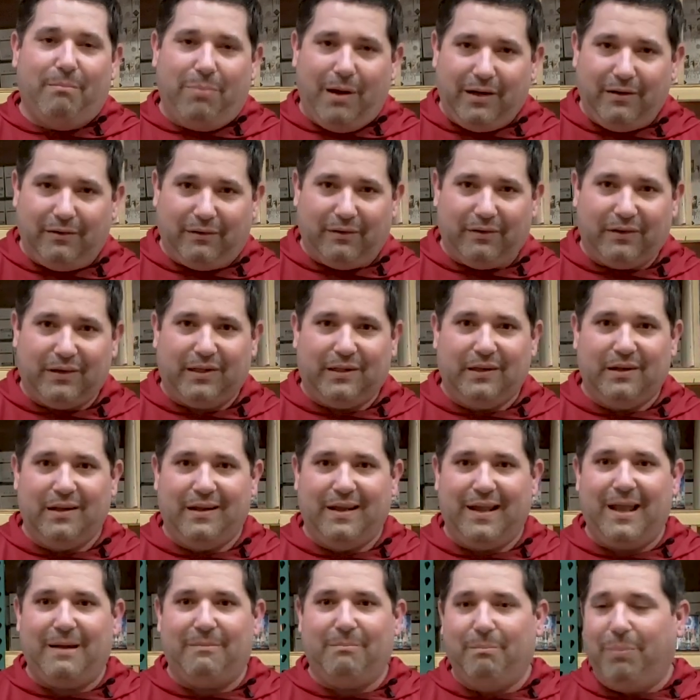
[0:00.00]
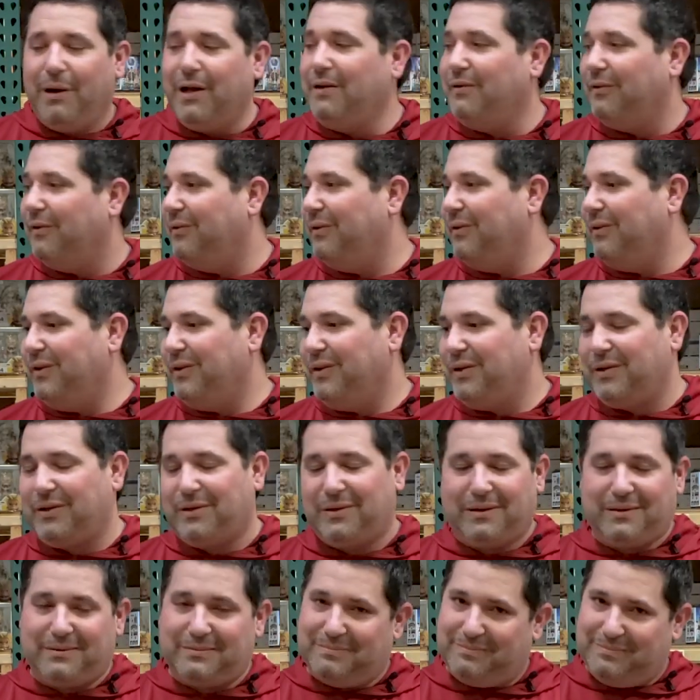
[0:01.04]
bundles. And
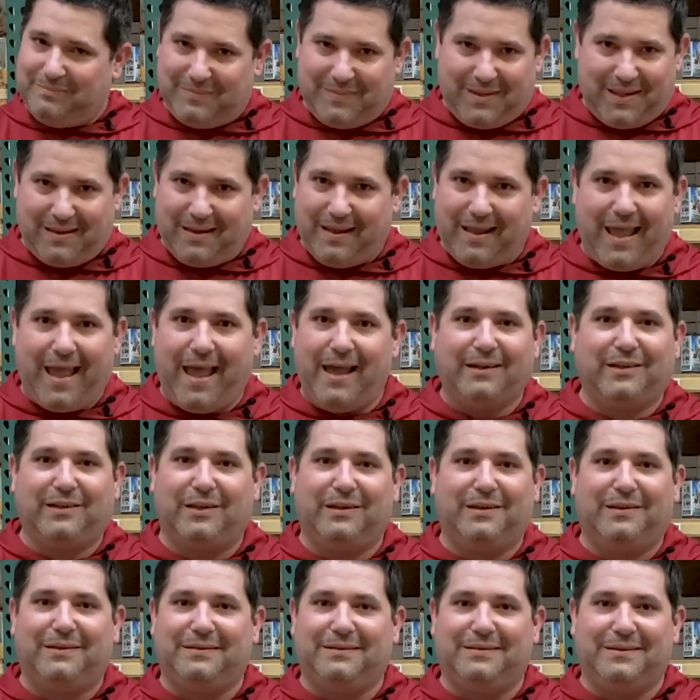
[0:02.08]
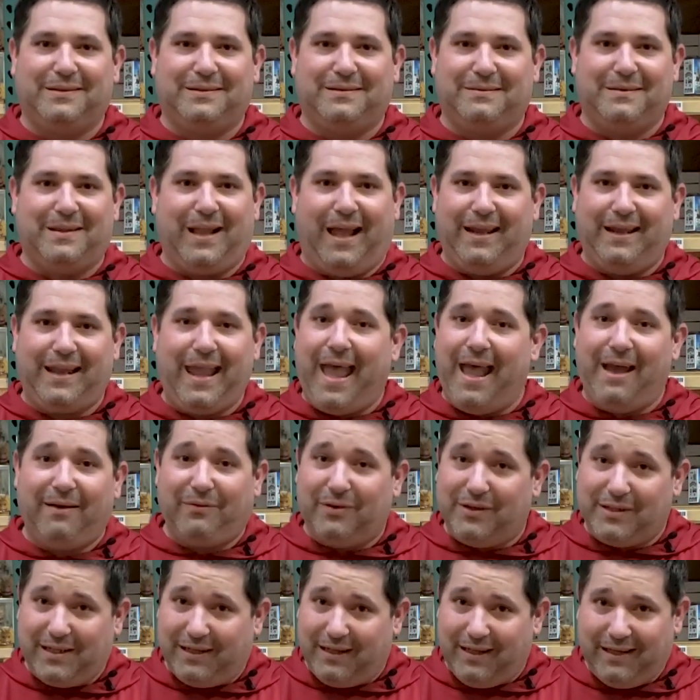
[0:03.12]
bundles, as like
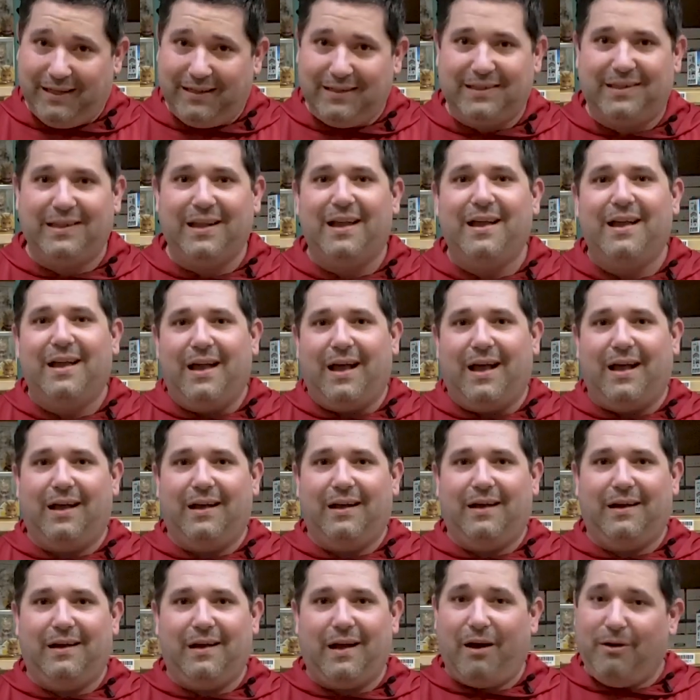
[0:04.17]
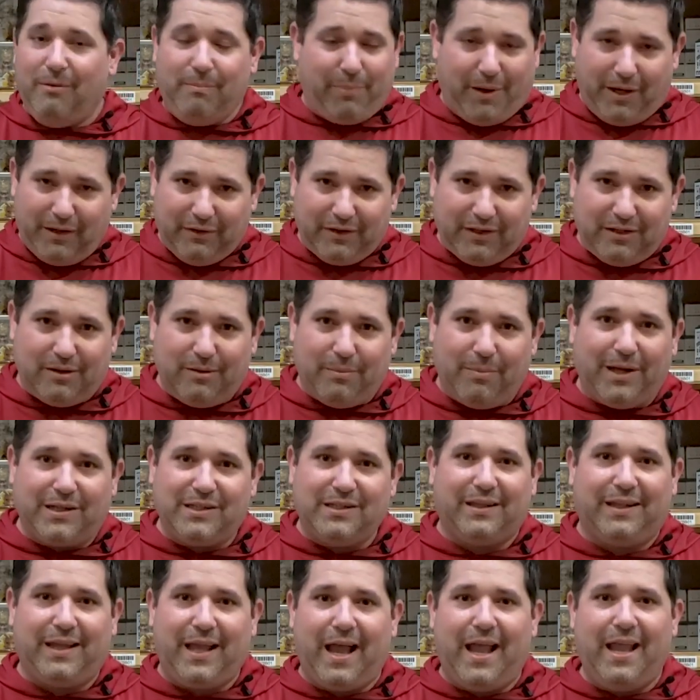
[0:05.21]
advertised, are bundles of a
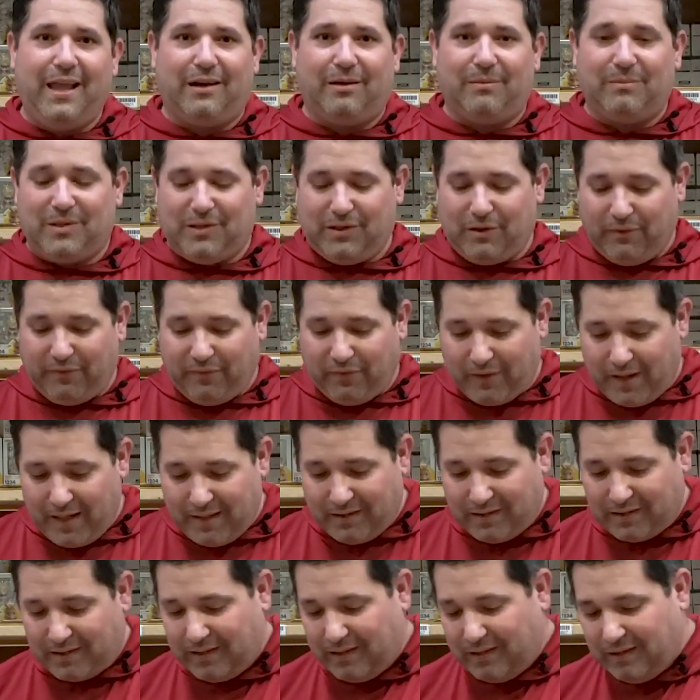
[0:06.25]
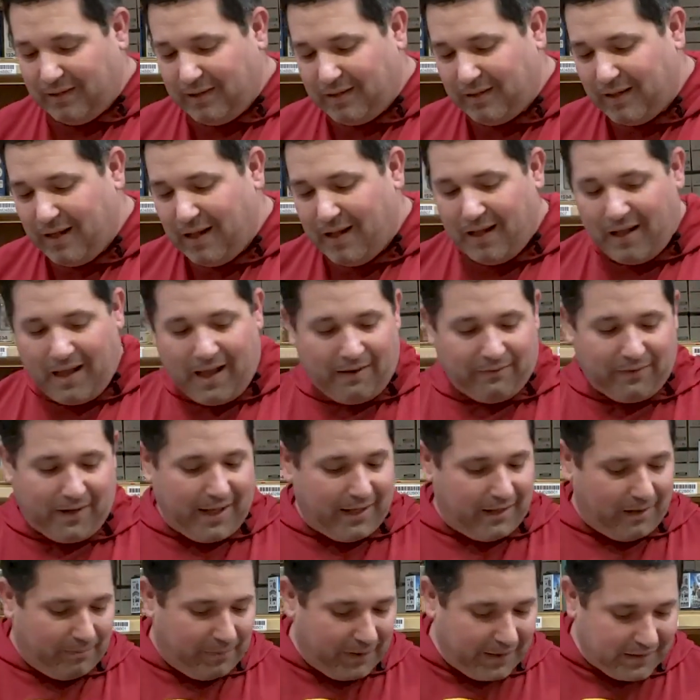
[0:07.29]
bunch of the items. So for instance, I've
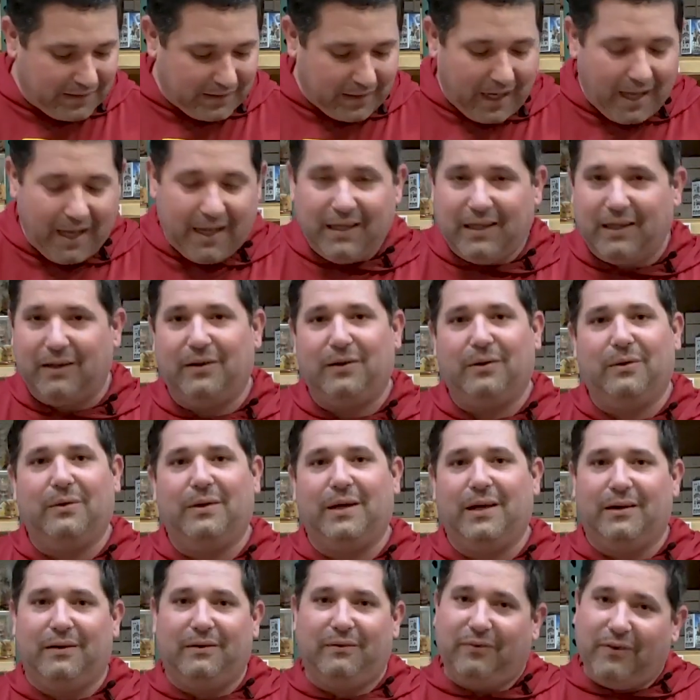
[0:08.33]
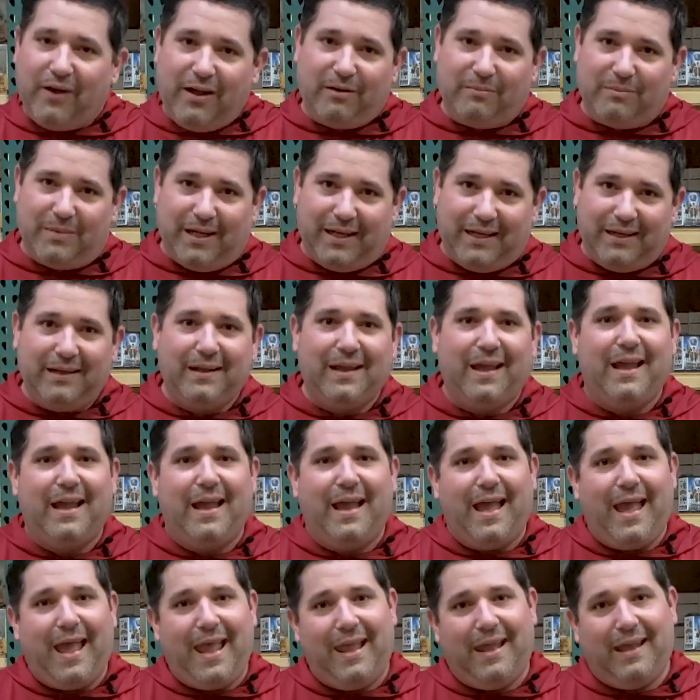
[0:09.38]
got a bunch of Haikyuu here in front of me,
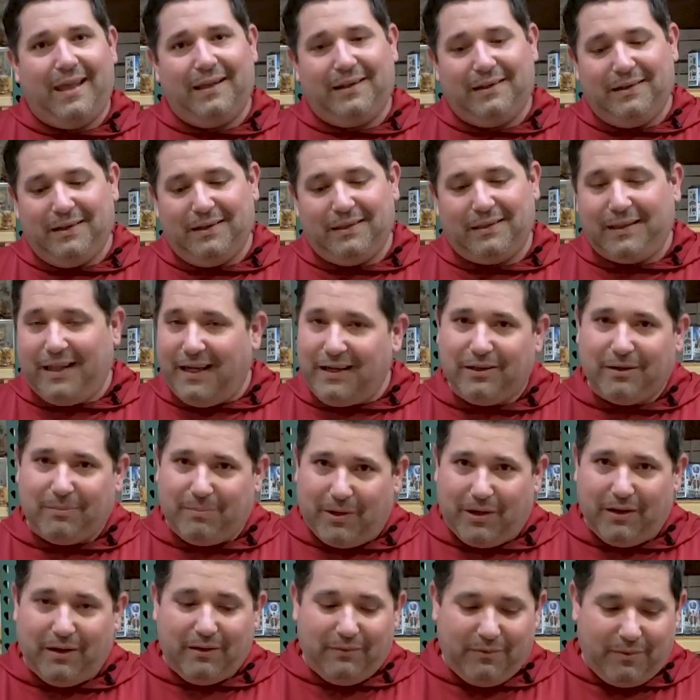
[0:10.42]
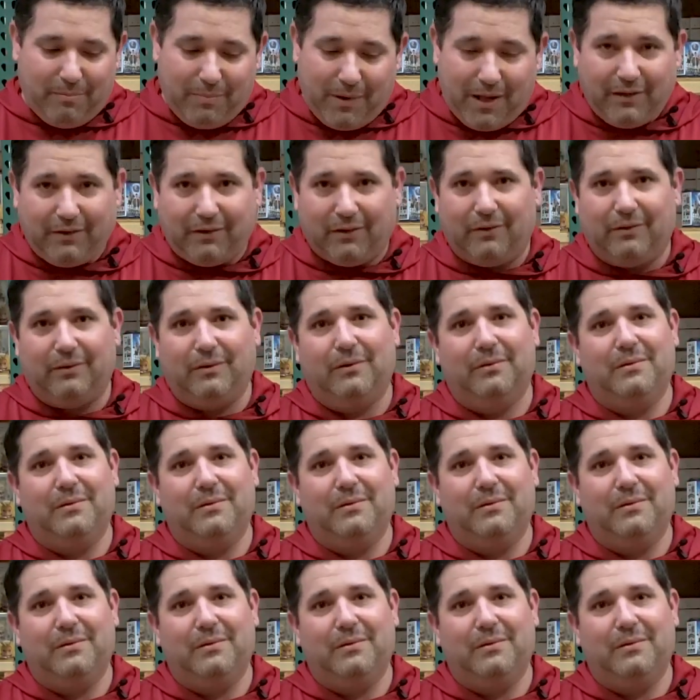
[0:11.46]
and these are part of a bundle.